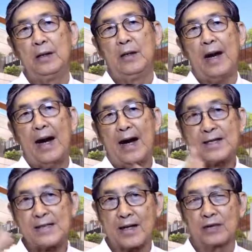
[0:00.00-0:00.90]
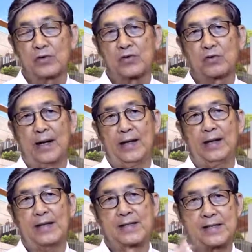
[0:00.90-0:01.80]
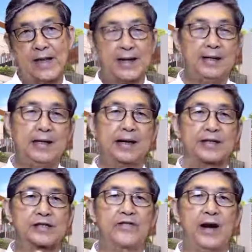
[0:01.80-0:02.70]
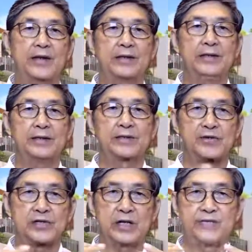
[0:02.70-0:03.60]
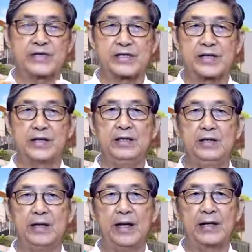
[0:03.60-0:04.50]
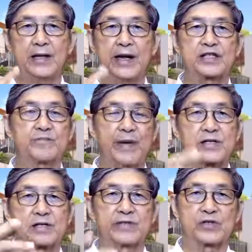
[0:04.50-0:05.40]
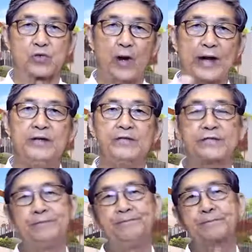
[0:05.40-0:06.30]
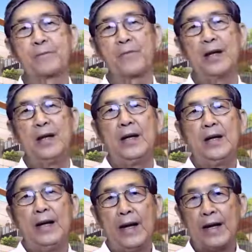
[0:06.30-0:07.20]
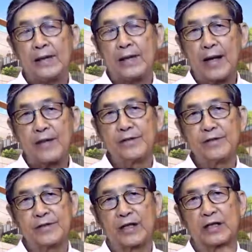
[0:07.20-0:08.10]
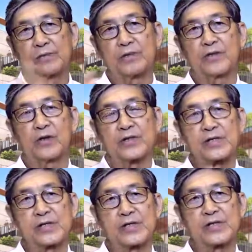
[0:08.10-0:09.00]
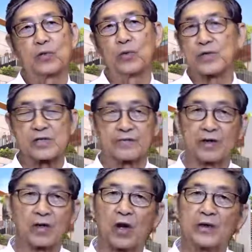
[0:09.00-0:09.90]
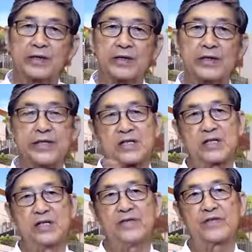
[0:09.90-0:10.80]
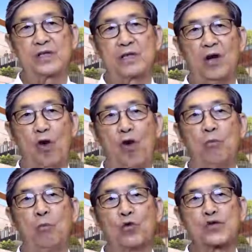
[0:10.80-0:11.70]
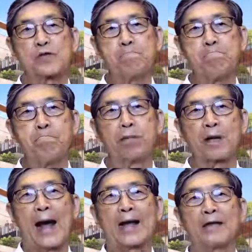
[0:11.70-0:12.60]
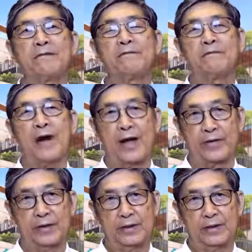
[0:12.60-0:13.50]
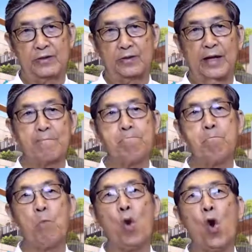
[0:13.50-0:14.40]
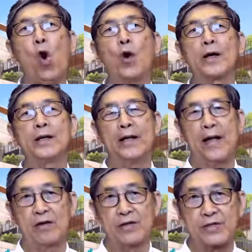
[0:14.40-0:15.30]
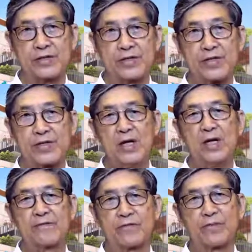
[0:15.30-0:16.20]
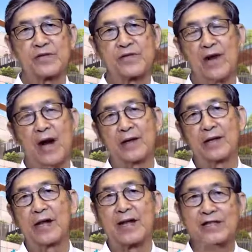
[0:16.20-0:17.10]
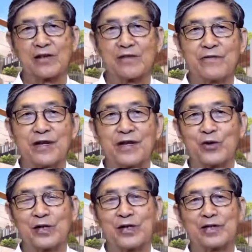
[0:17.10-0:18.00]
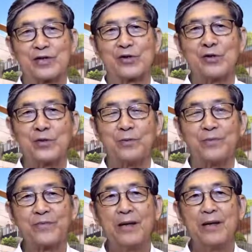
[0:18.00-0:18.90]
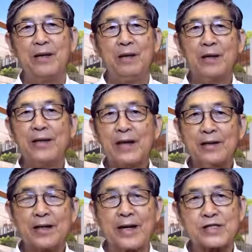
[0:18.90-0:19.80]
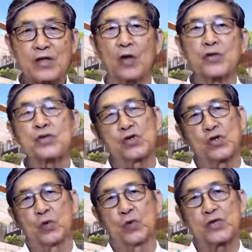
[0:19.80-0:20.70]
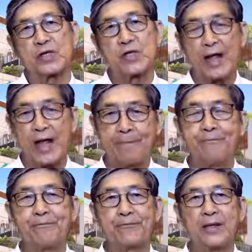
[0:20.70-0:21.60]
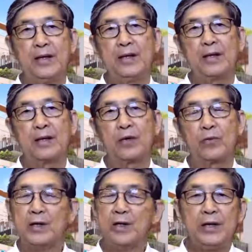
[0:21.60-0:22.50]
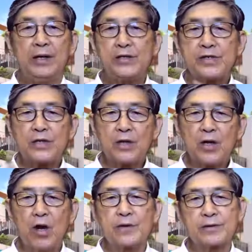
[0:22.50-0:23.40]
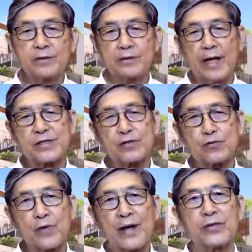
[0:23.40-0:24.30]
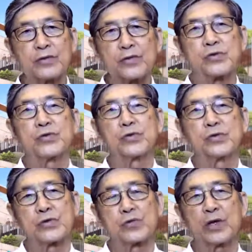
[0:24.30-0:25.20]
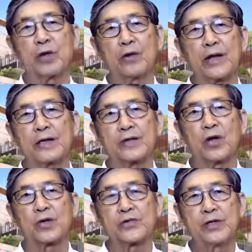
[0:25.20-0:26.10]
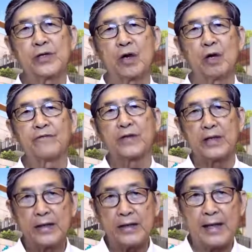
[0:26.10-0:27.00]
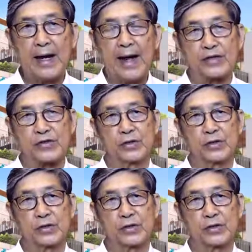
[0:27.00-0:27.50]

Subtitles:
Isaac also lied exactly like his father to save his skin at the expense of his wife. And then Jacob, of course, is the worst of the lot. He deceives an almost blind father to get more inheritance from his father. That's not a very good thing to do. But nonetheless, God chose them. Now, you see, God has the right to choose. We call that the doctrine of election.